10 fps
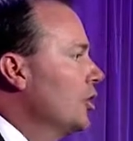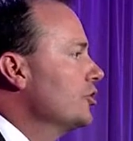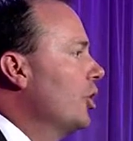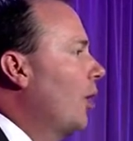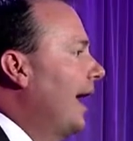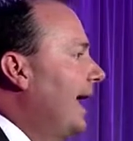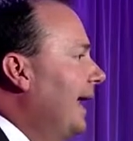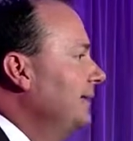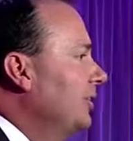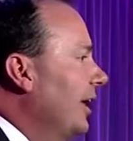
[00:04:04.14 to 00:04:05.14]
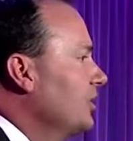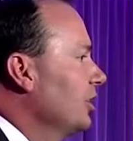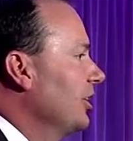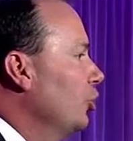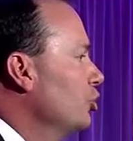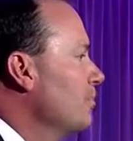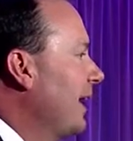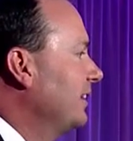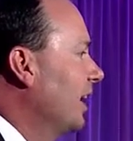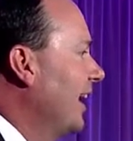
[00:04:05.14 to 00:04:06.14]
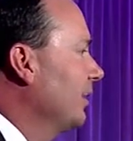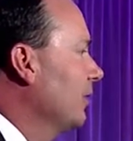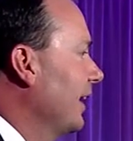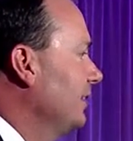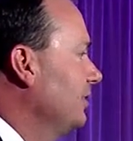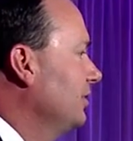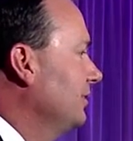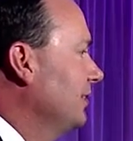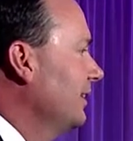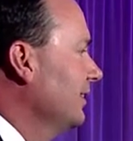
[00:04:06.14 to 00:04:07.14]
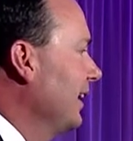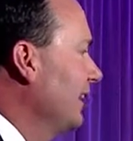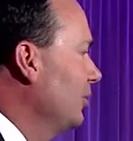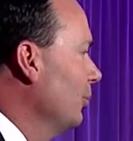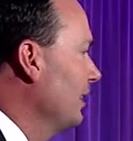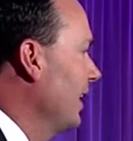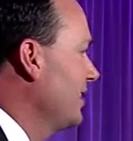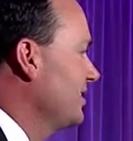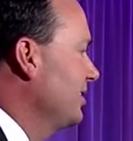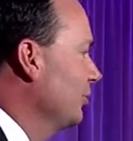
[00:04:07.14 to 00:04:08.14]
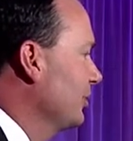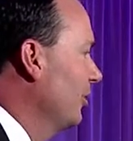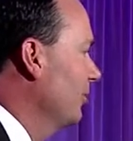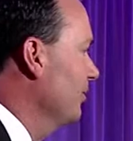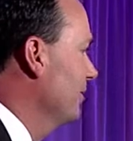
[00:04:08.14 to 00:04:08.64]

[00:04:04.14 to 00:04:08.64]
So I had to actually use my title. I didn't like doing that, still don't,